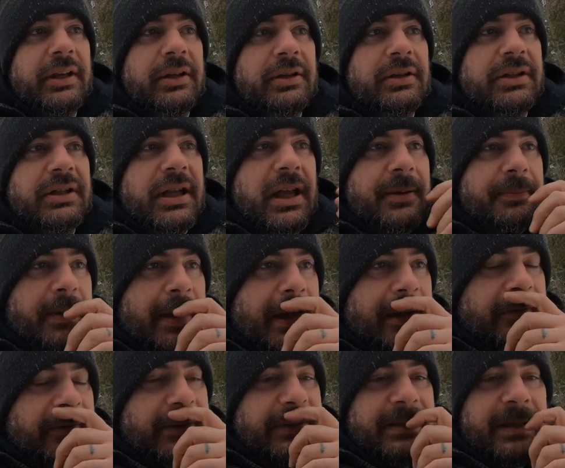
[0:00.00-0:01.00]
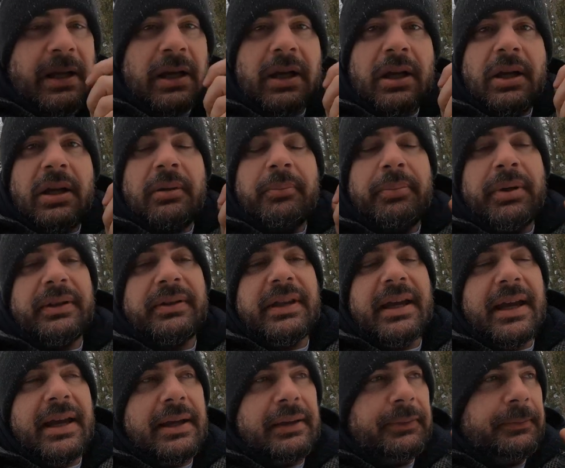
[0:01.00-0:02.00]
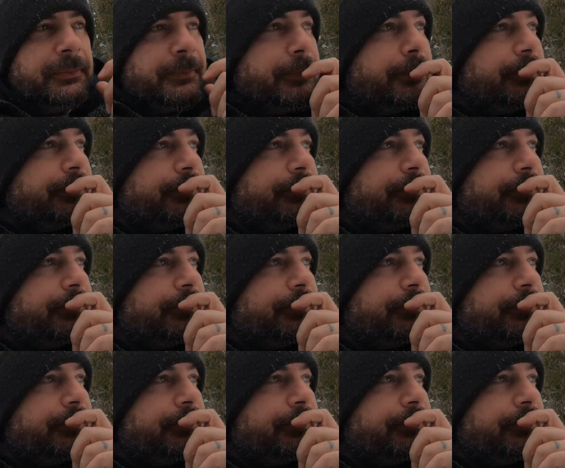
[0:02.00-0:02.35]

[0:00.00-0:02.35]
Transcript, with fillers: interstate batteries. But then,